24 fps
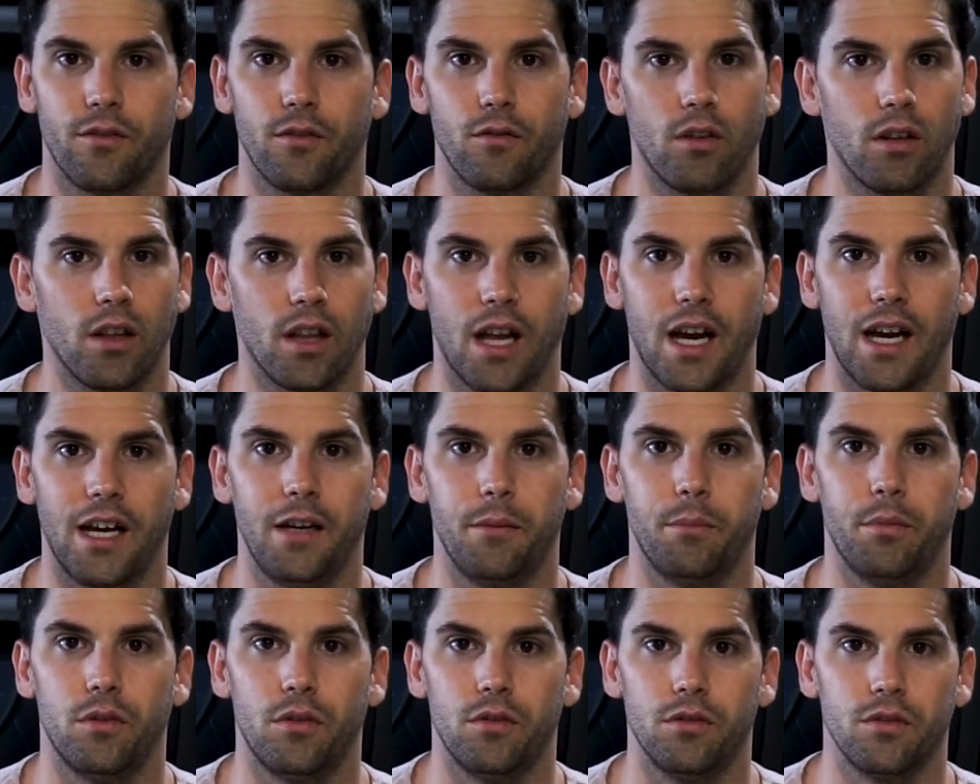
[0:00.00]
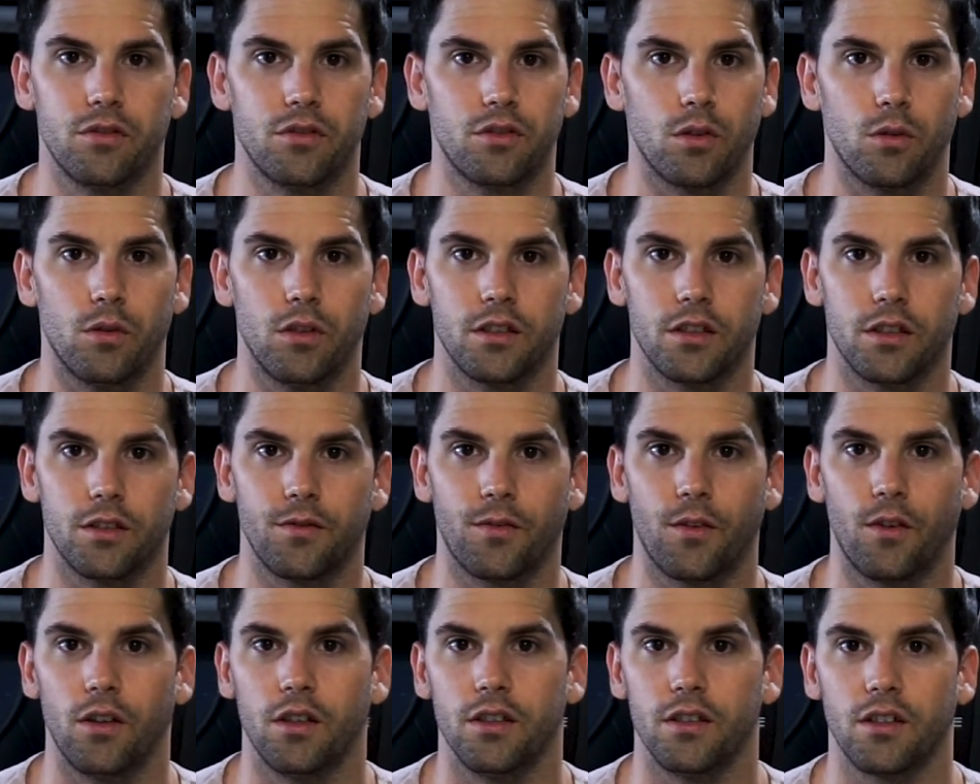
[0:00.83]
reliable source as
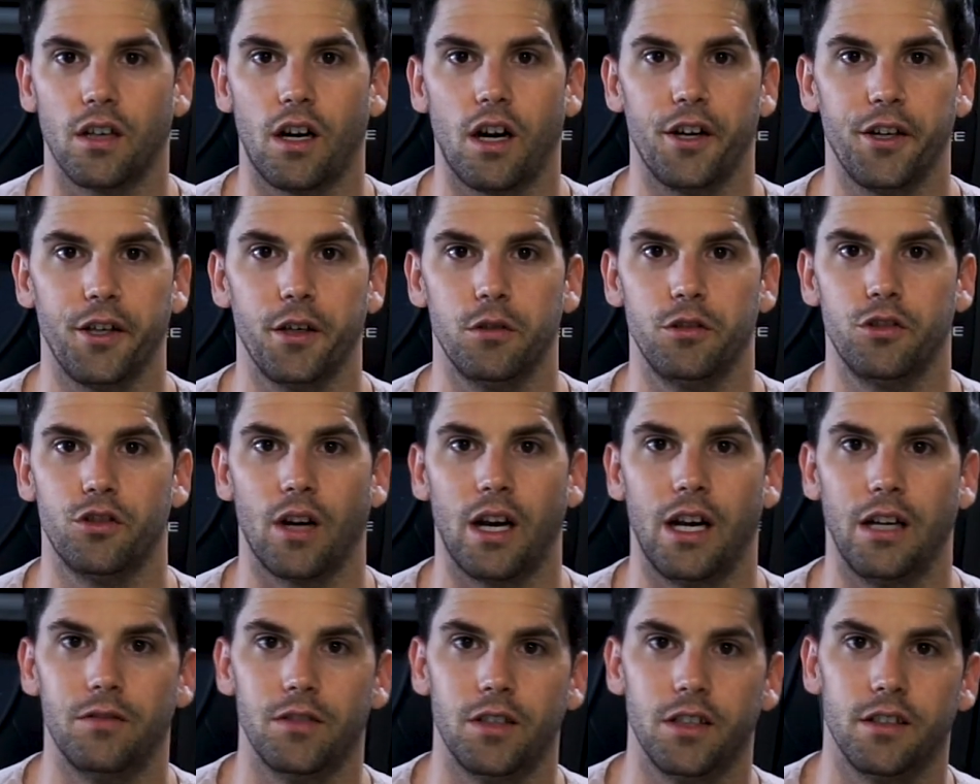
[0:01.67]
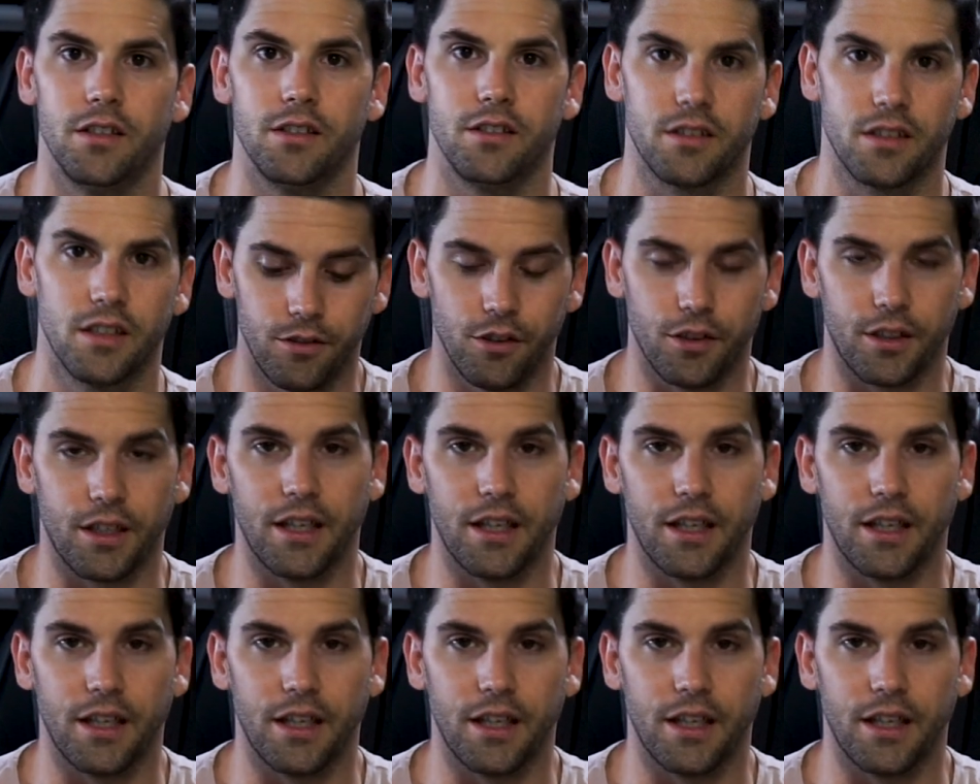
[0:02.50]
far as audio drivers.